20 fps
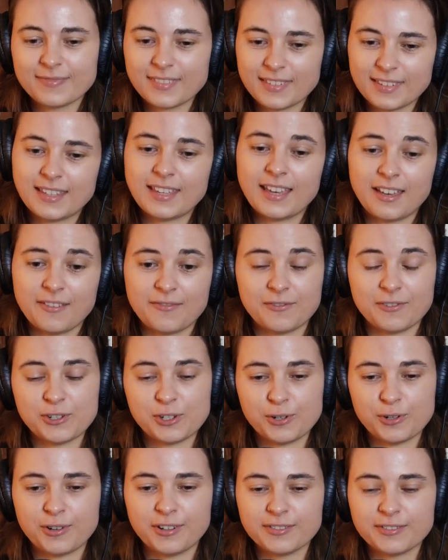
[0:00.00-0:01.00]
Yeah, for
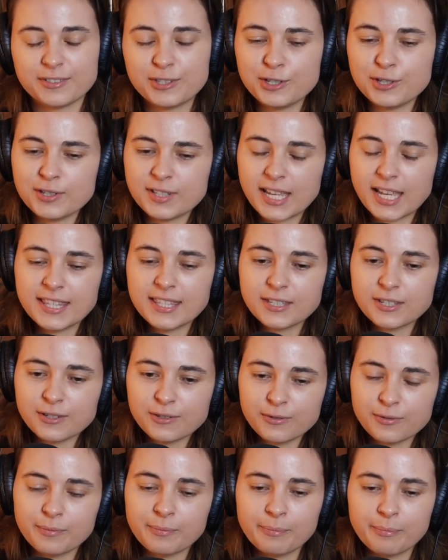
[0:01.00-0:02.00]
sure. Do you tend
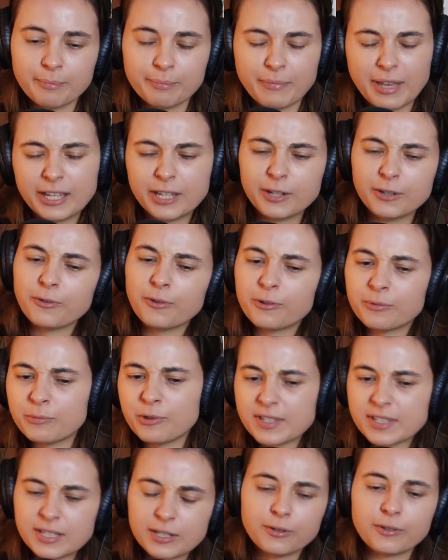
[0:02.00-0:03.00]
to make your own
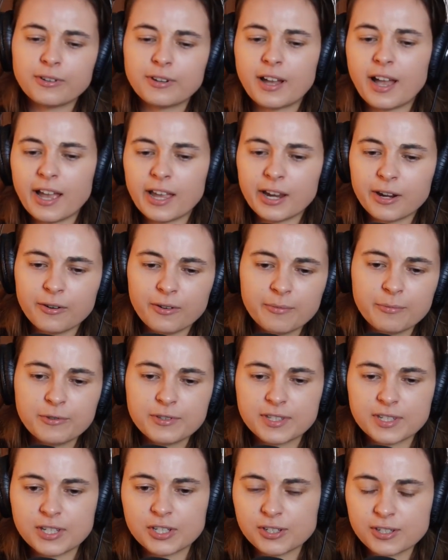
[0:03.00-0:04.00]
music or hire a
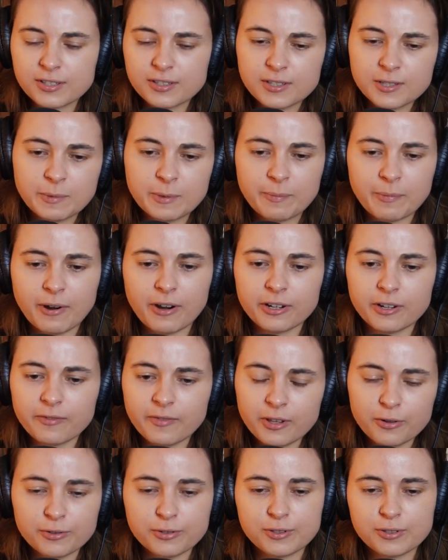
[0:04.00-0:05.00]
musician to be part of
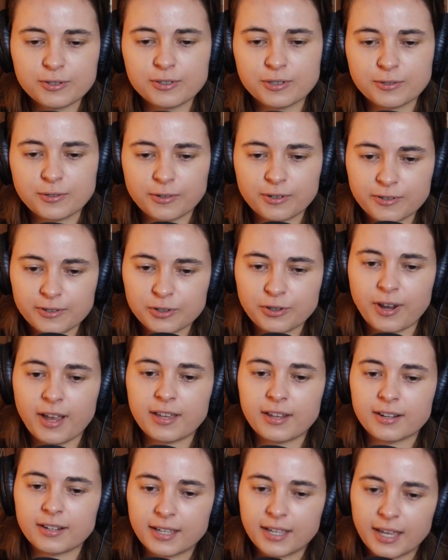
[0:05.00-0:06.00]
it? Or do you sort of
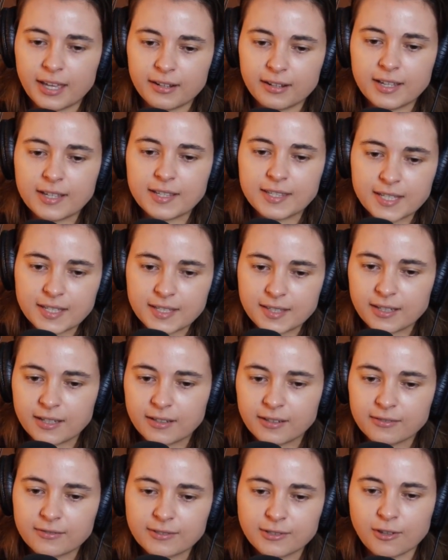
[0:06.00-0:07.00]
try to get
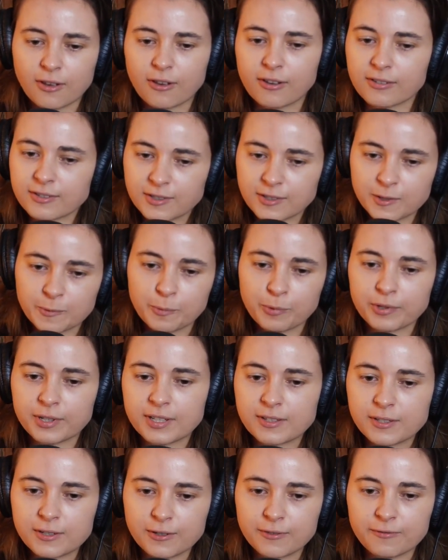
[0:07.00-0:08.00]
existing songs to put
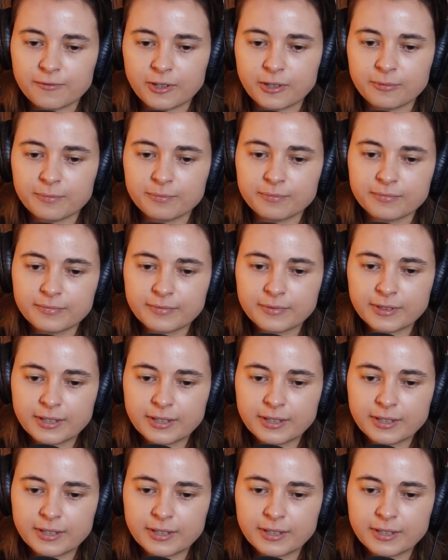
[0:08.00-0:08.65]
into your film?